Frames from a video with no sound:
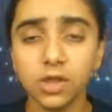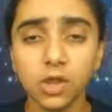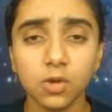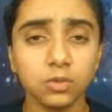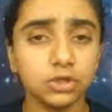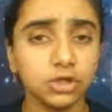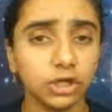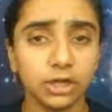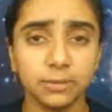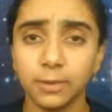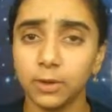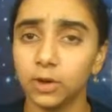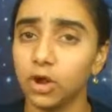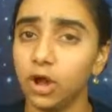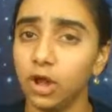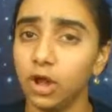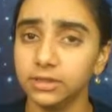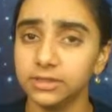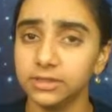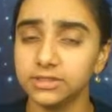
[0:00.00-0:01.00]
We're talking about
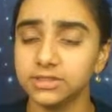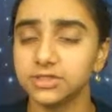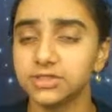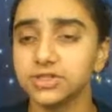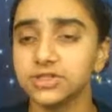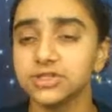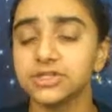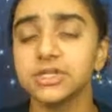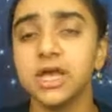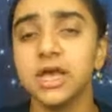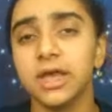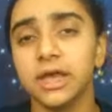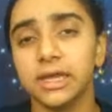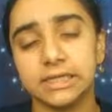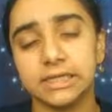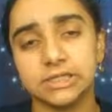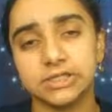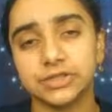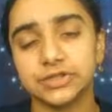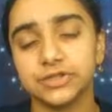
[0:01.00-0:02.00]
all integers.
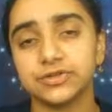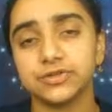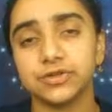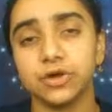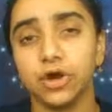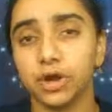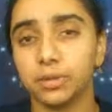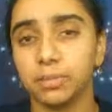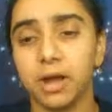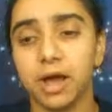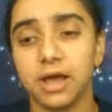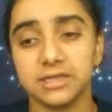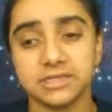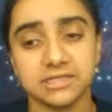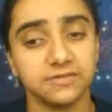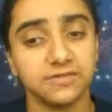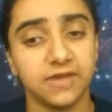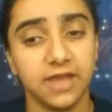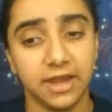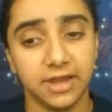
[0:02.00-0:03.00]
Integers are
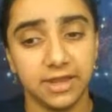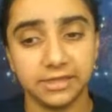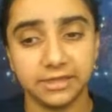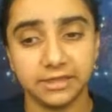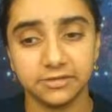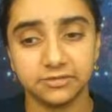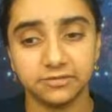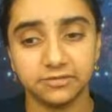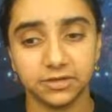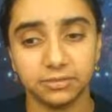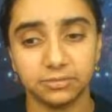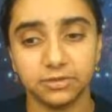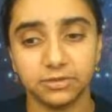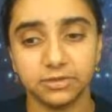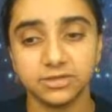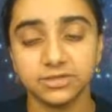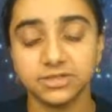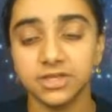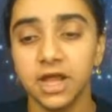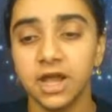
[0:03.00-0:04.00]
positive and negative
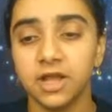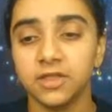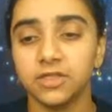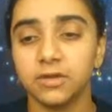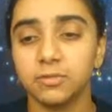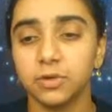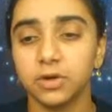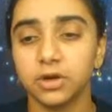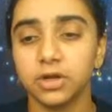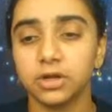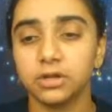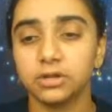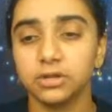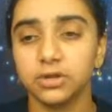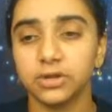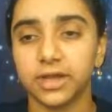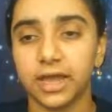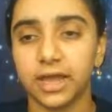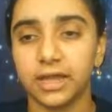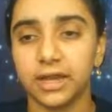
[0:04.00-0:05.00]
numbers. Then we're going to
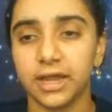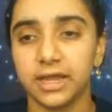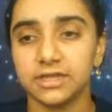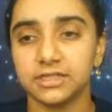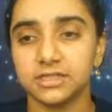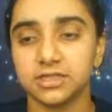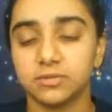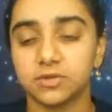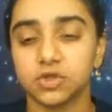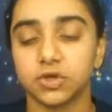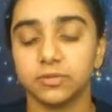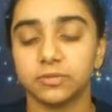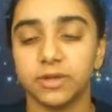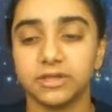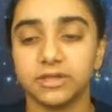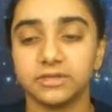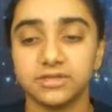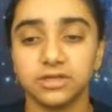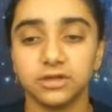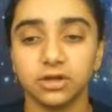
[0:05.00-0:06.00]
look at a subscript
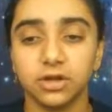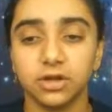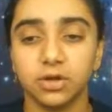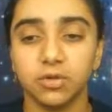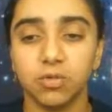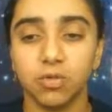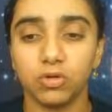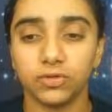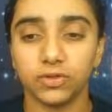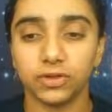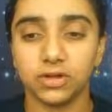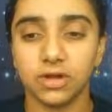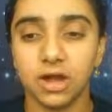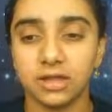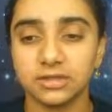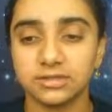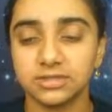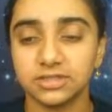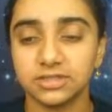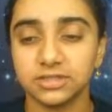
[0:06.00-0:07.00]
0, or the
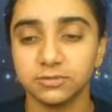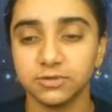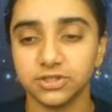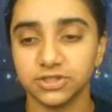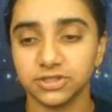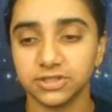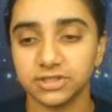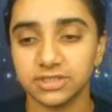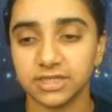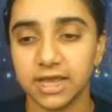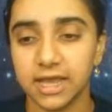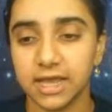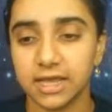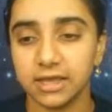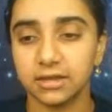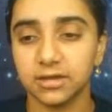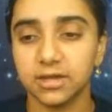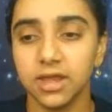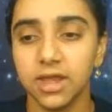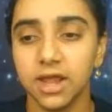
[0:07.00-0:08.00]
constant, which is
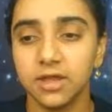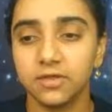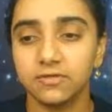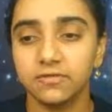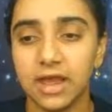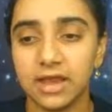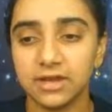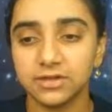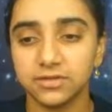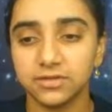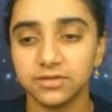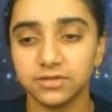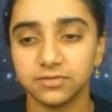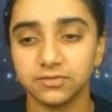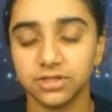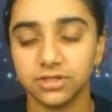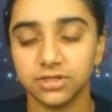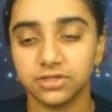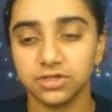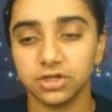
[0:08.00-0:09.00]
10. Factors of
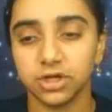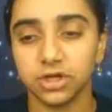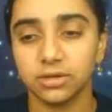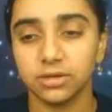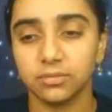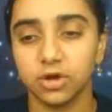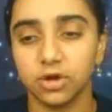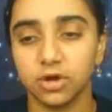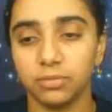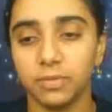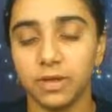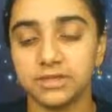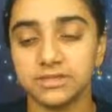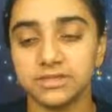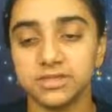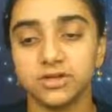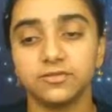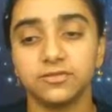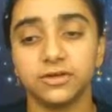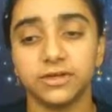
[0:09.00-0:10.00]
this term are
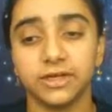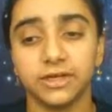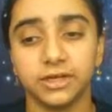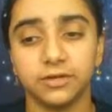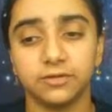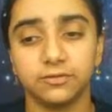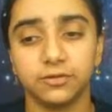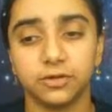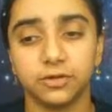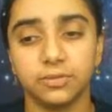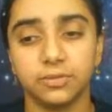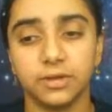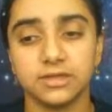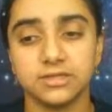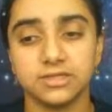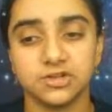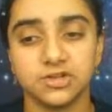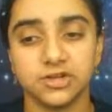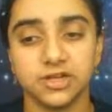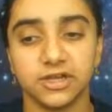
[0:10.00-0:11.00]
positive or negative 1,
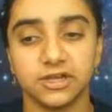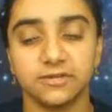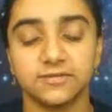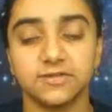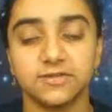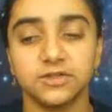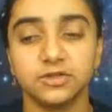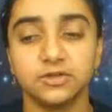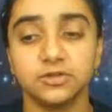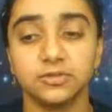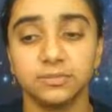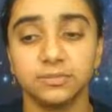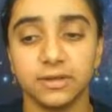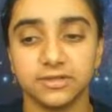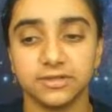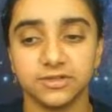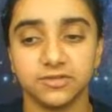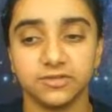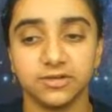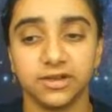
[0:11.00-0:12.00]
positive or negative 2,
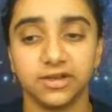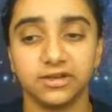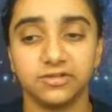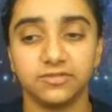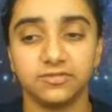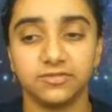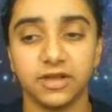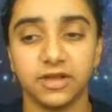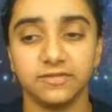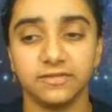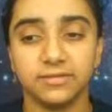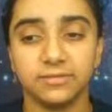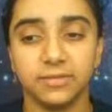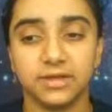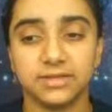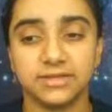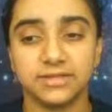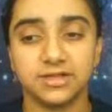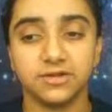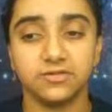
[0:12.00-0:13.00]
positive or negative 5, and
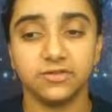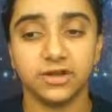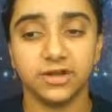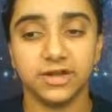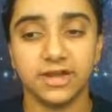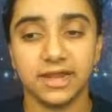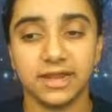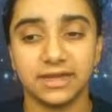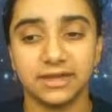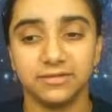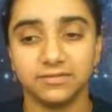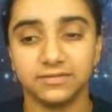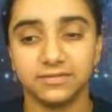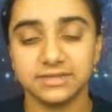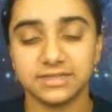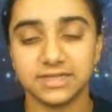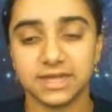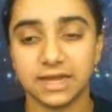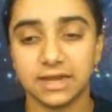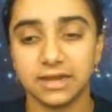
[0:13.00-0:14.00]
positive or negative
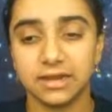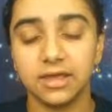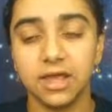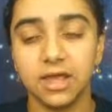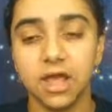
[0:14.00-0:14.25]
10.